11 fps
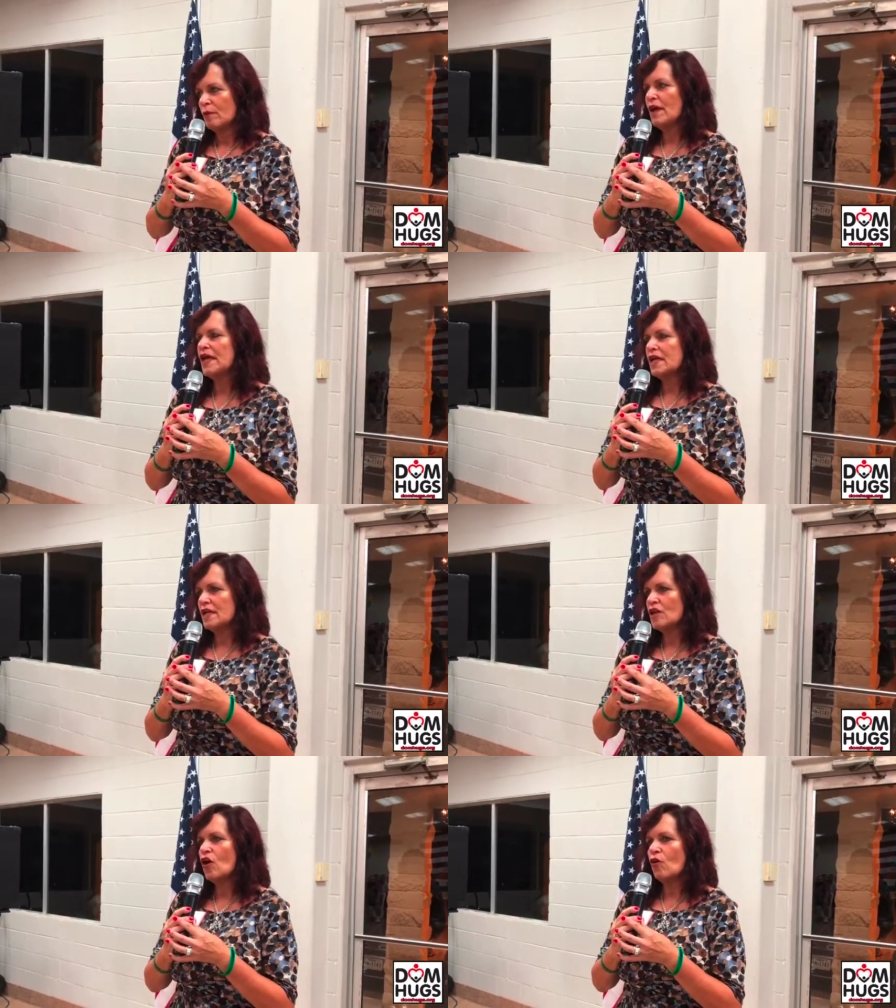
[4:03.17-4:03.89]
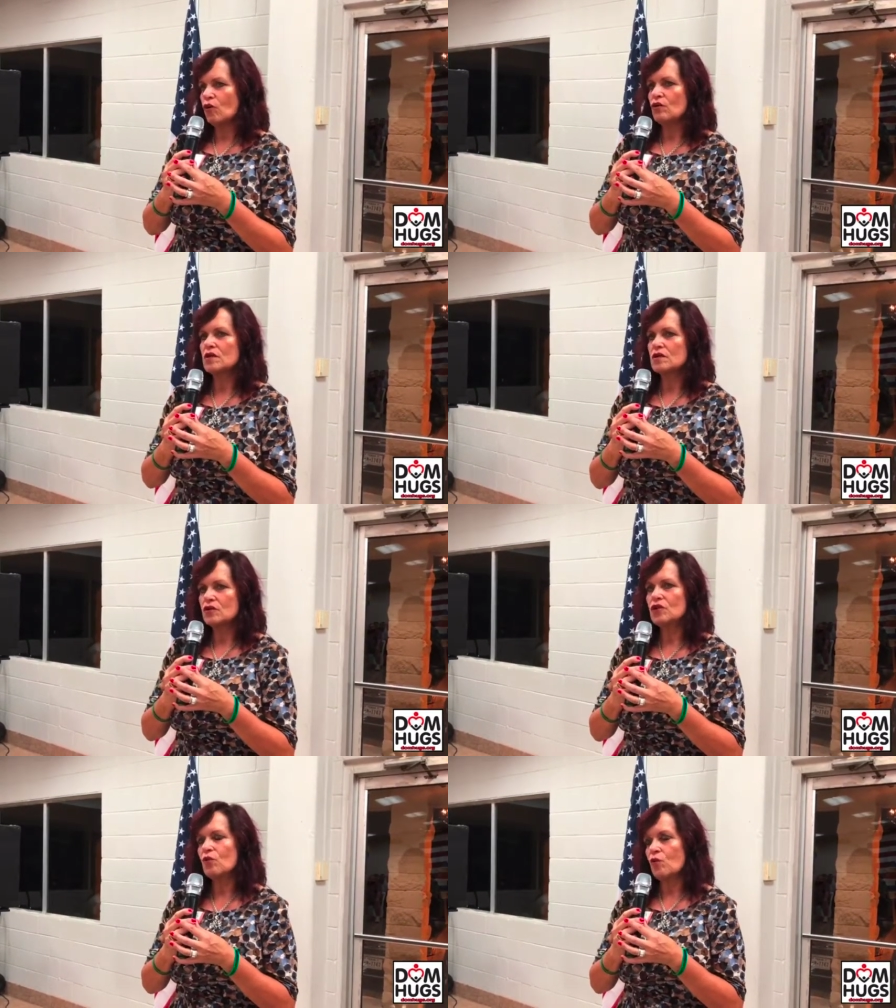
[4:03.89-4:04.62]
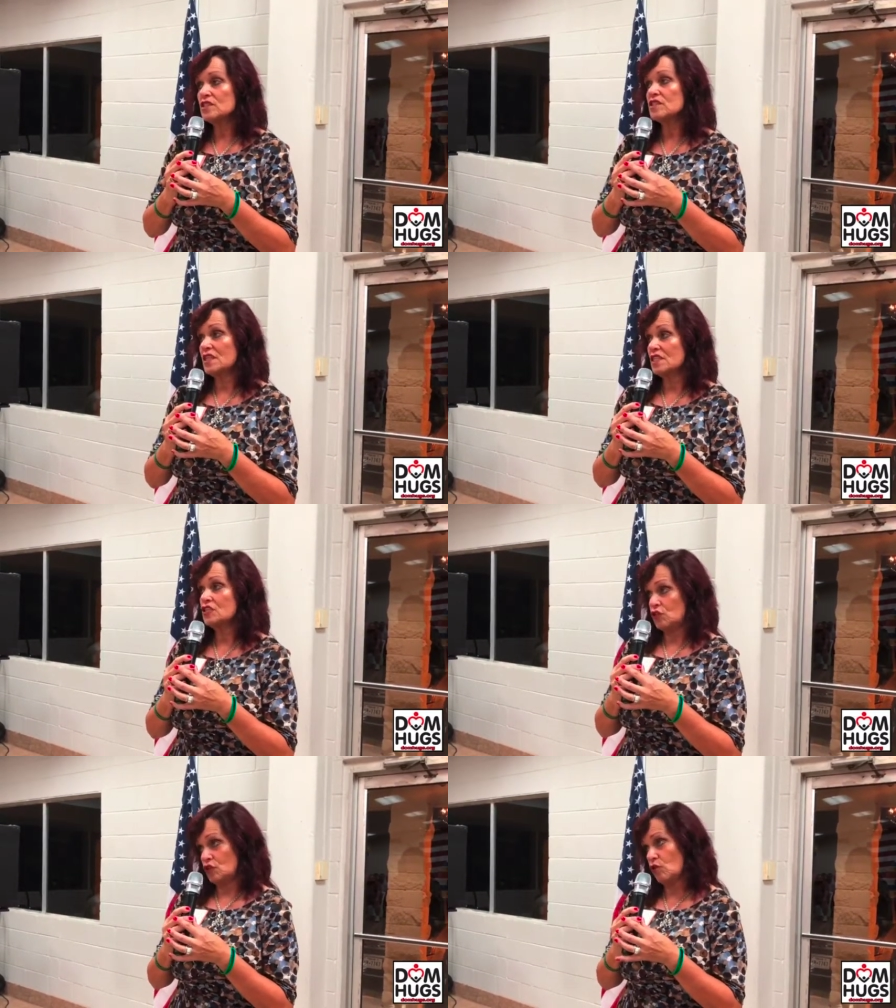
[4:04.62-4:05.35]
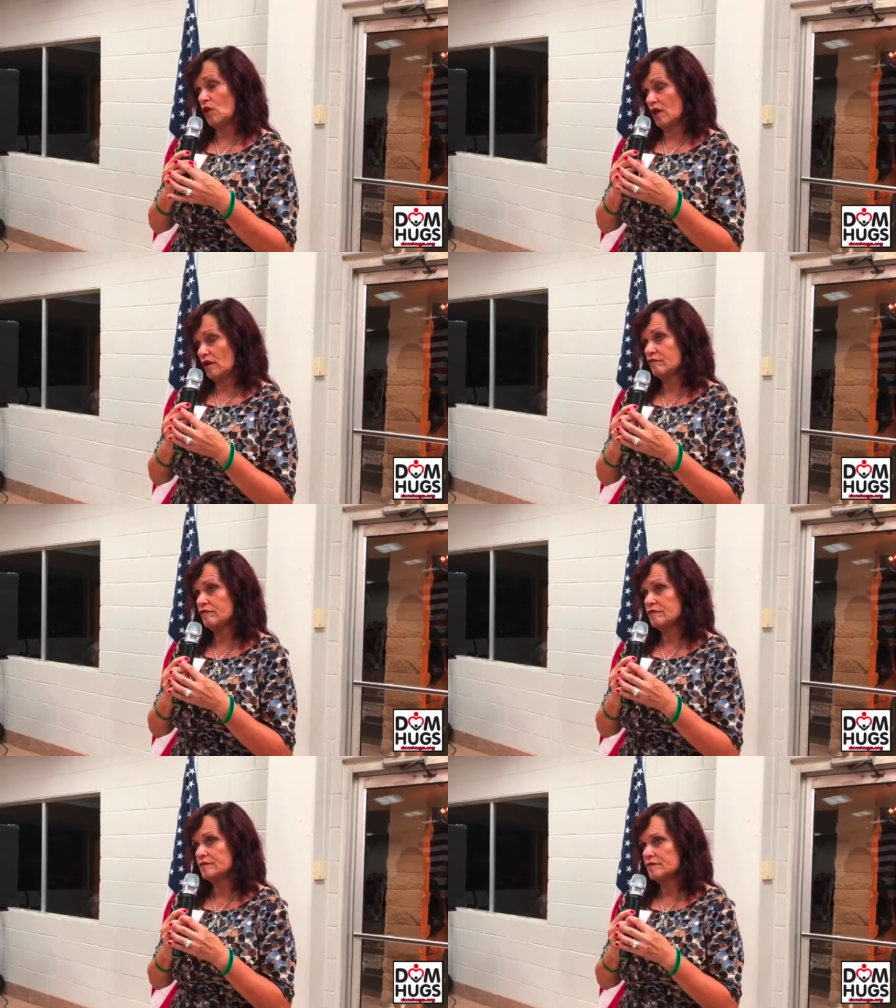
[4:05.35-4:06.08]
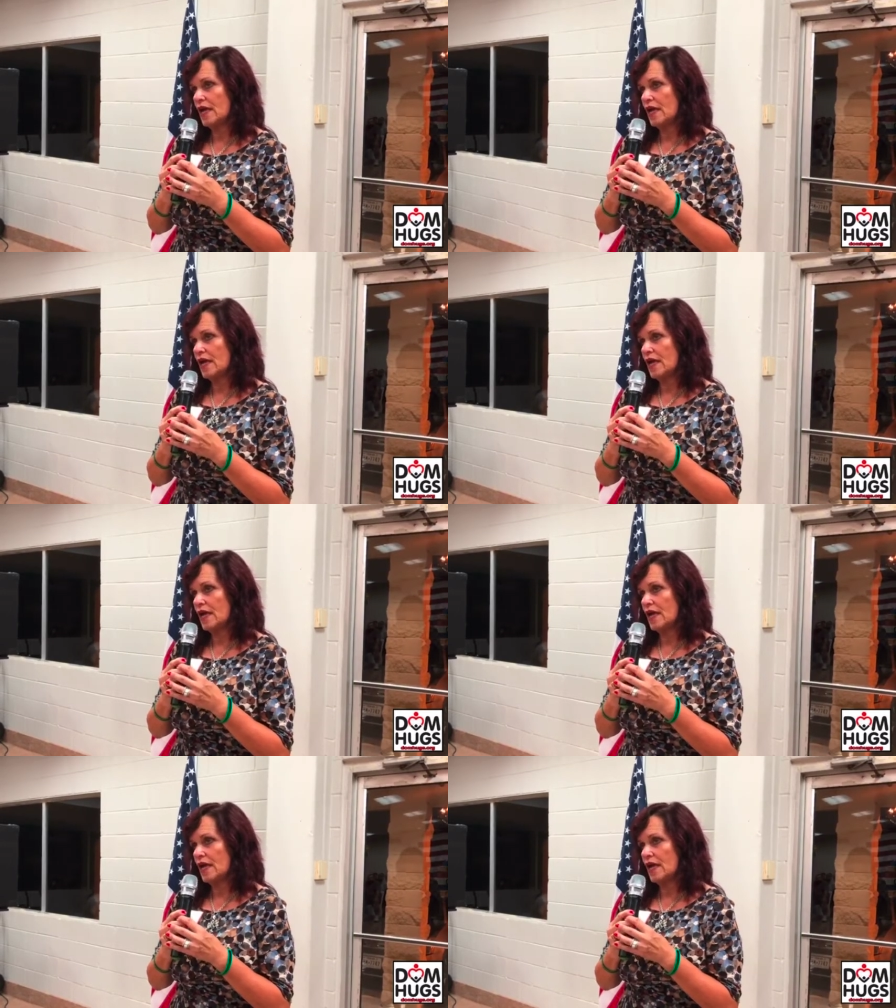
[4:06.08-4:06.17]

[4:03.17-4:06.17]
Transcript: but make it known to the ones that you do love.